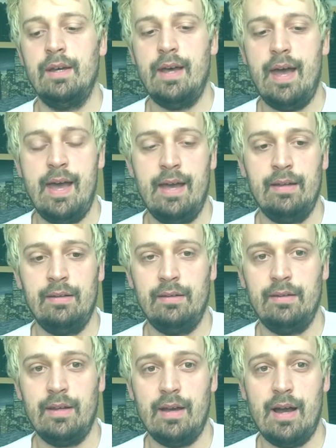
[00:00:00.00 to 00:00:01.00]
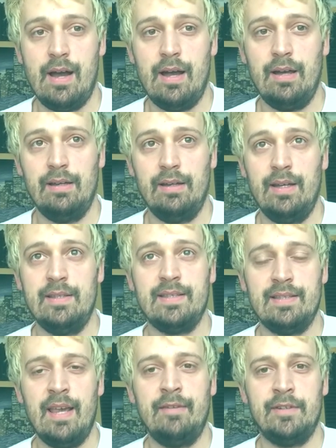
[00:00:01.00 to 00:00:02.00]
and it's
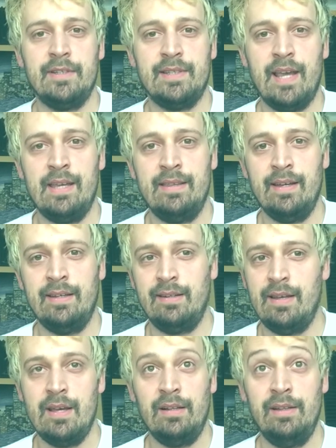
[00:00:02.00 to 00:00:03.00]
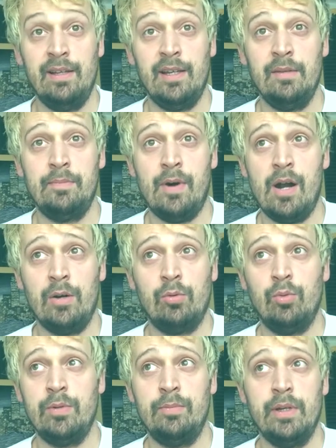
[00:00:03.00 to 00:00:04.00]
safe to say that Linkin
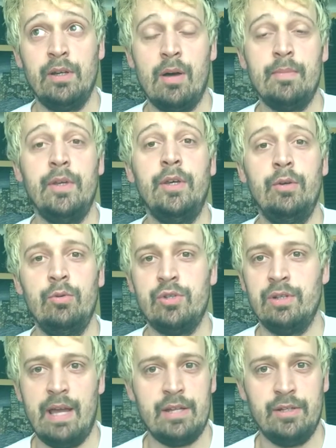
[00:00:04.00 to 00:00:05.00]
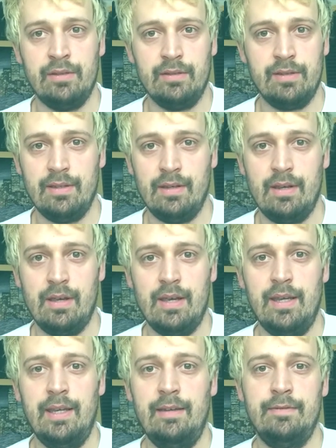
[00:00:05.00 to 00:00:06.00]
Park would become huge legends
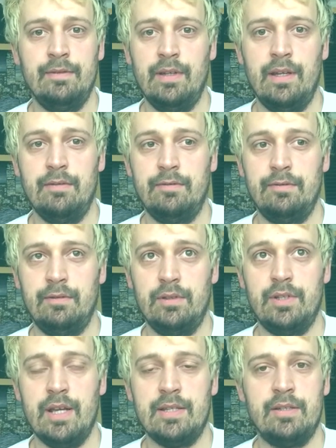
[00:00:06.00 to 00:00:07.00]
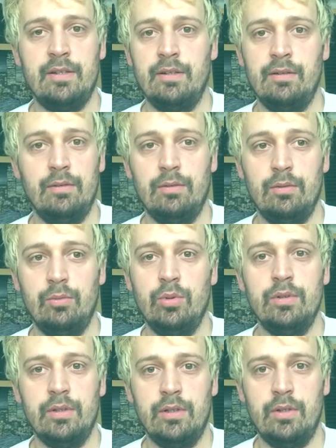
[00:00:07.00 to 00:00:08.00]
even if Chester
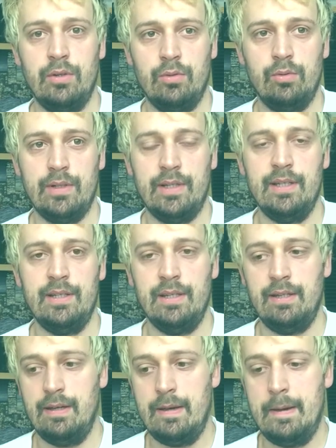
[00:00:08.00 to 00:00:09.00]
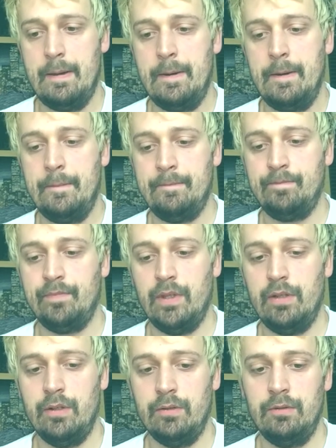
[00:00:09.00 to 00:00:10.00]
wouldn't do what he did,
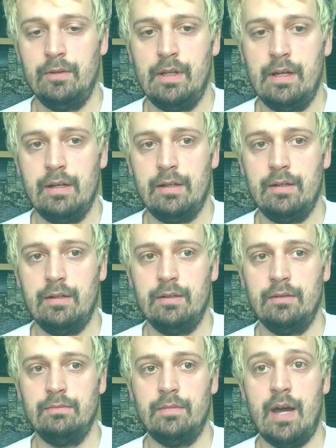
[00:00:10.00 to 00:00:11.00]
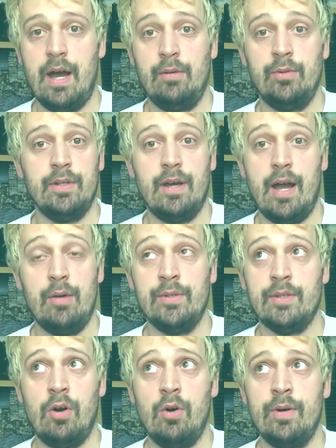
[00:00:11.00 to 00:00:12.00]
you know. I
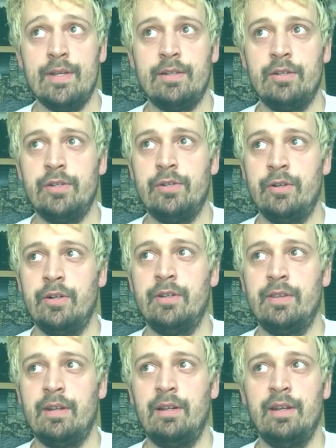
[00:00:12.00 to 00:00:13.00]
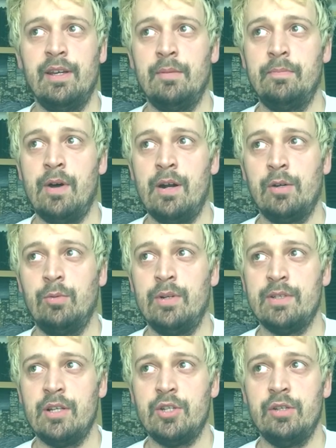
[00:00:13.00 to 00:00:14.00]
was always assured that Linkin Park were
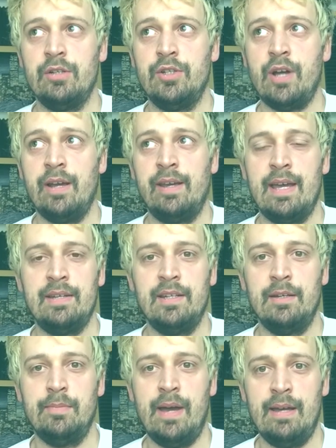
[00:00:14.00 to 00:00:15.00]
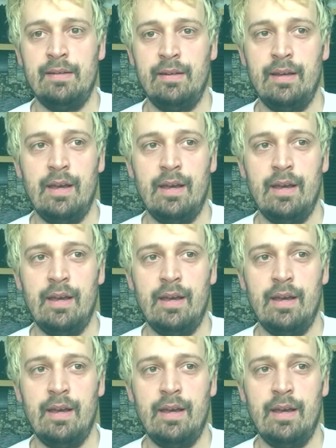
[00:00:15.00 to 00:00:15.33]
such a gigantic band.